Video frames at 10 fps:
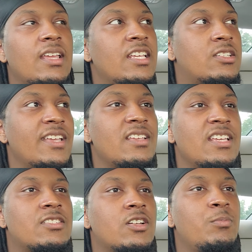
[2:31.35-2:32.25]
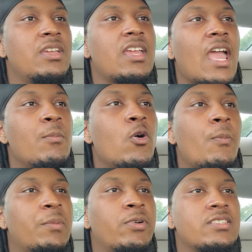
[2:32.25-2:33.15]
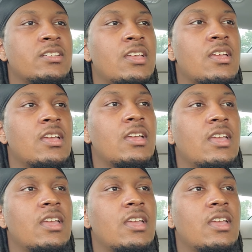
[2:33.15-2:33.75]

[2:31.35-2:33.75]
is going to be a more better president.